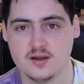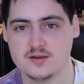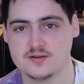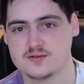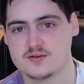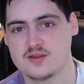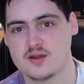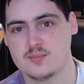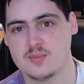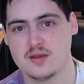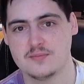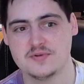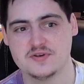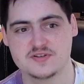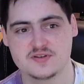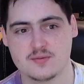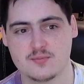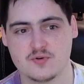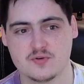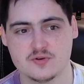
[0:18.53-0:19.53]
so that maybe
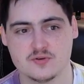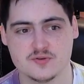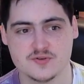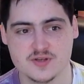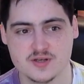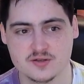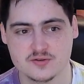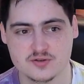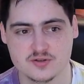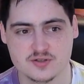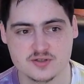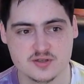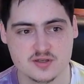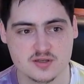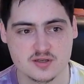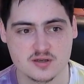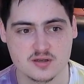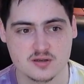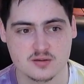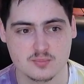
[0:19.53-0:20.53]
someone who's
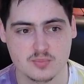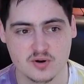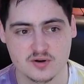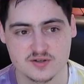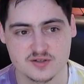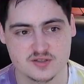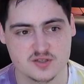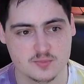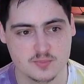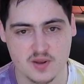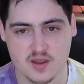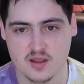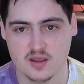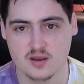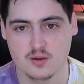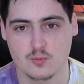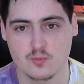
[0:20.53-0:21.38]
interested in participating